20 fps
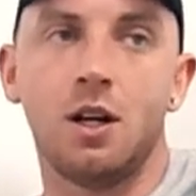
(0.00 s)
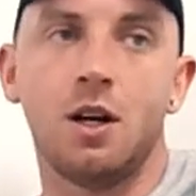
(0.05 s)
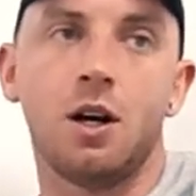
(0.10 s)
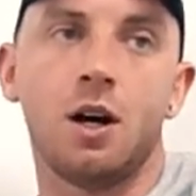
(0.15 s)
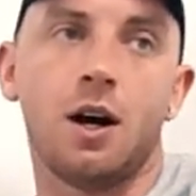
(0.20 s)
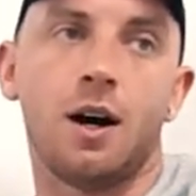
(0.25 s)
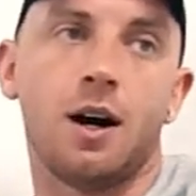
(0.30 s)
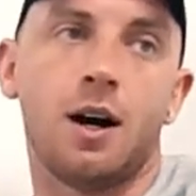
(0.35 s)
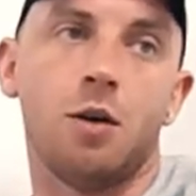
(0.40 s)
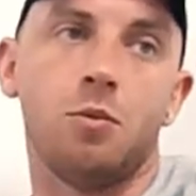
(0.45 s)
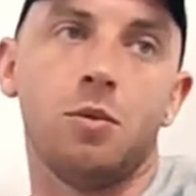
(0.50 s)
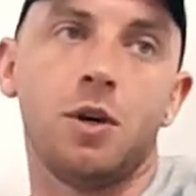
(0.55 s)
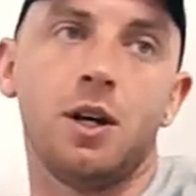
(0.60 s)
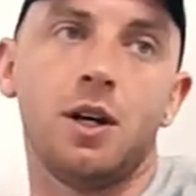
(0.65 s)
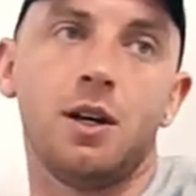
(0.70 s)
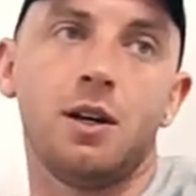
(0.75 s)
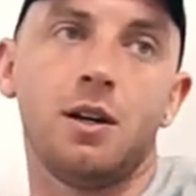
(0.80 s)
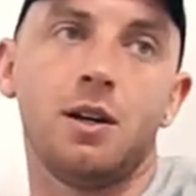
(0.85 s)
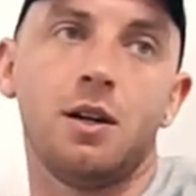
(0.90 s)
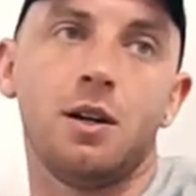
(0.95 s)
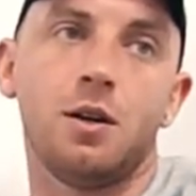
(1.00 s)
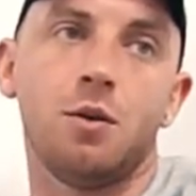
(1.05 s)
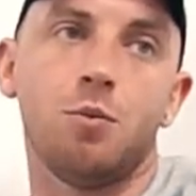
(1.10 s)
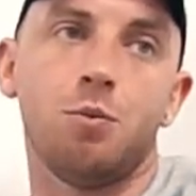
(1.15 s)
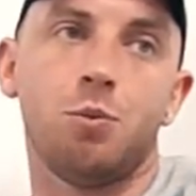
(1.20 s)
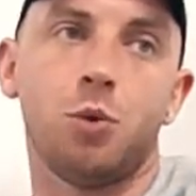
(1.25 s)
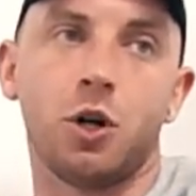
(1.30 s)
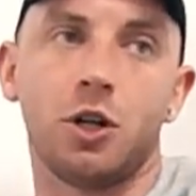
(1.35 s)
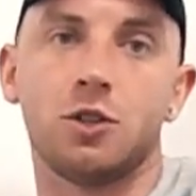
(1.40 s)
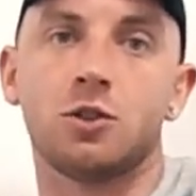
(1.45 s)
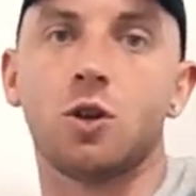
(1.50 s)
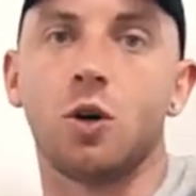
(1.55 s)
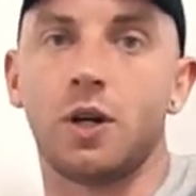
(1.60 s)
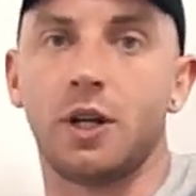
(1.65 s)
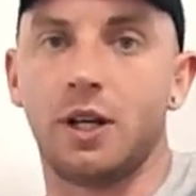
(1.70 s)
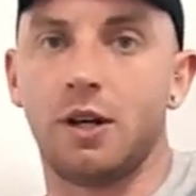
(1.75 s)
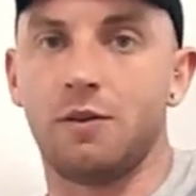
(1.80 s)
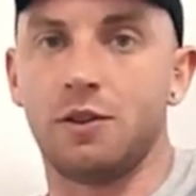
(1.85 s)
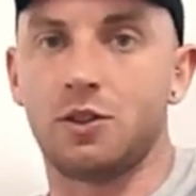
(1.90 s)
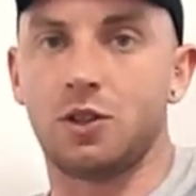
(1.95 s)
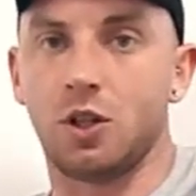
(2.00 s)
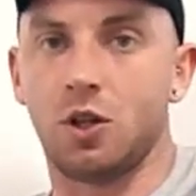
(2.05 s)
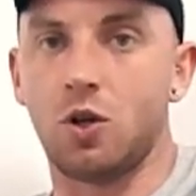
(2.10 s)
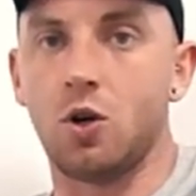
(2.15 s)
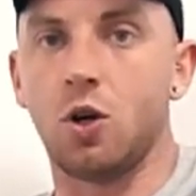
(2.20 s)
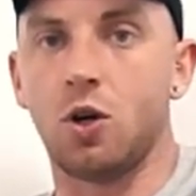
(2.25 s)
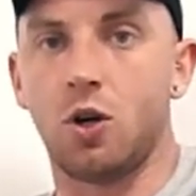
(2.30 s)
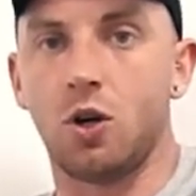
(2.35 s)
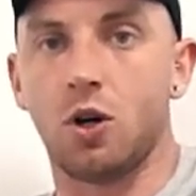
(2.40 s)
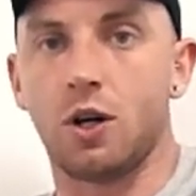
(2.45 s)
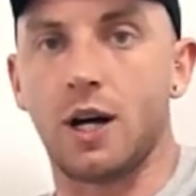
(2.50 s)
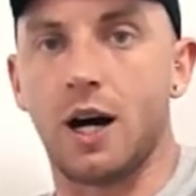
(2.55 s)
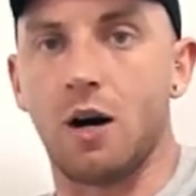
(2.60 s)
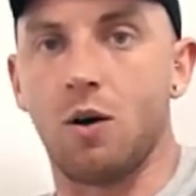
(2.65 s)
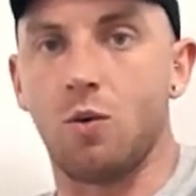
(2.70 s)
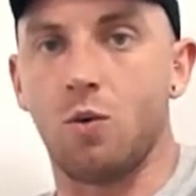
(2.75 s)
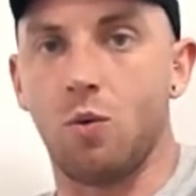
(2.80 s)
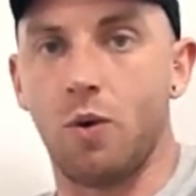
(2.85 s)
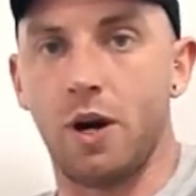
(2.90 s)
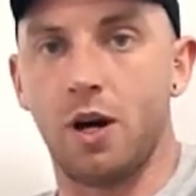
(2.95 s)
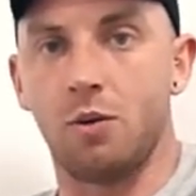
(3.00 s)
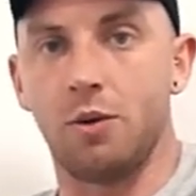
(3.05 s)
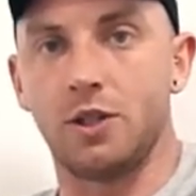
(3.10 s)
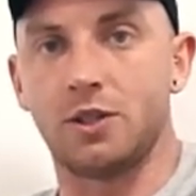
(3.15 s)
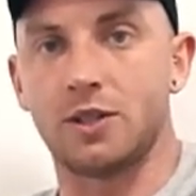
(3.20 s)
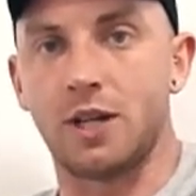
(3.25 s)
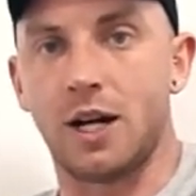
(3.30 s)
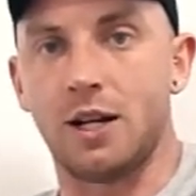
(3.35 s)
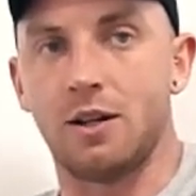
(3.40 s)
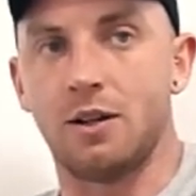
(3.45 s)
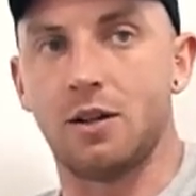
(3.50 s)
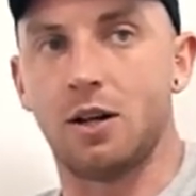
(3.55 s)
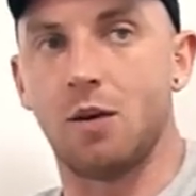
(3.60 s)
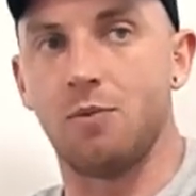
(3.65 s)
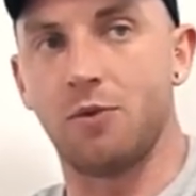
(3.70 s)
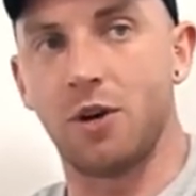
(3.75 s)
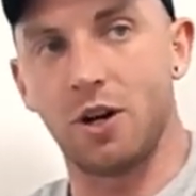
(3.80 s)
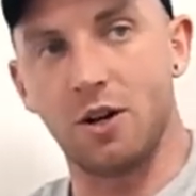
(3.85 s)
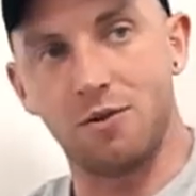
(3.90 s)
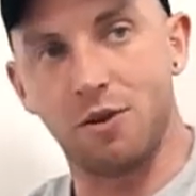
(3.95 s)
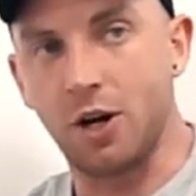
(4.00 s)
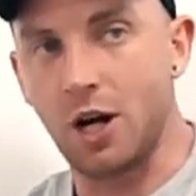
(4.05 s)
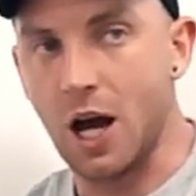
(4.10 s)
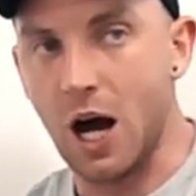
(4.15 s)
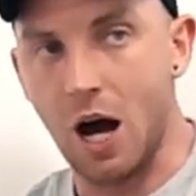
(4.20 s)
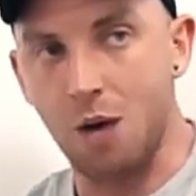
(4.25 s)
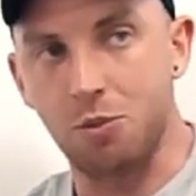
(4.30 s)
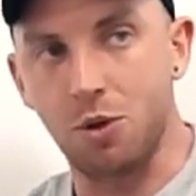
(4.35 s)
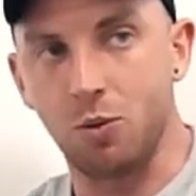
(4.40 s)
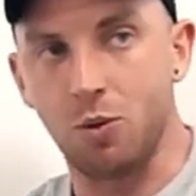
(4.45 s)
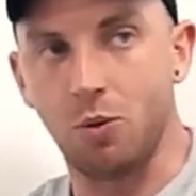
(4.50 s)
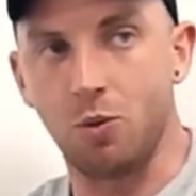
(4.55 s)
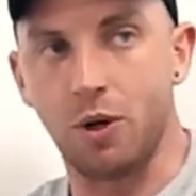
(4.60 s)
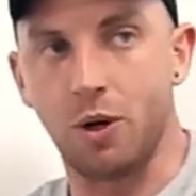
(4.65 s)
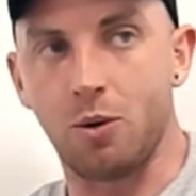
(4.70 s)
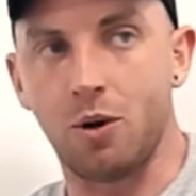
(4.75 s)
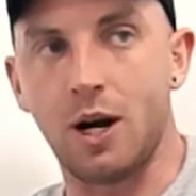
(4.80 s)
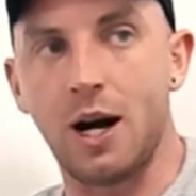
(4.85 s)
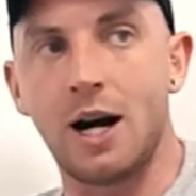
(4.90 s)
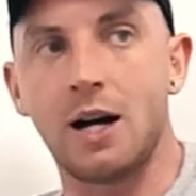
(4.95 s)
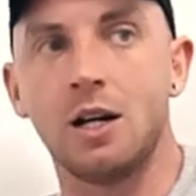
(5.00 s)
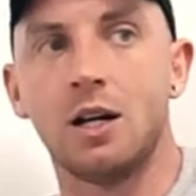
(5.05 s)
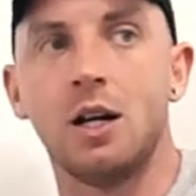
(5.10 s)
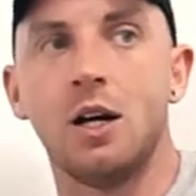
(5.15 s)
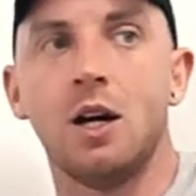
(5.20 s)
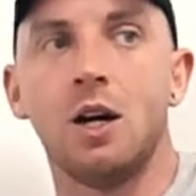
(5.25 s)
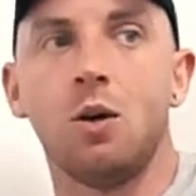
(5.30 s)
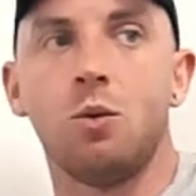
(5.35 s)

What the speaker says: but it's going to give us a good look at where we stand. I'm very, very happy with where we're at.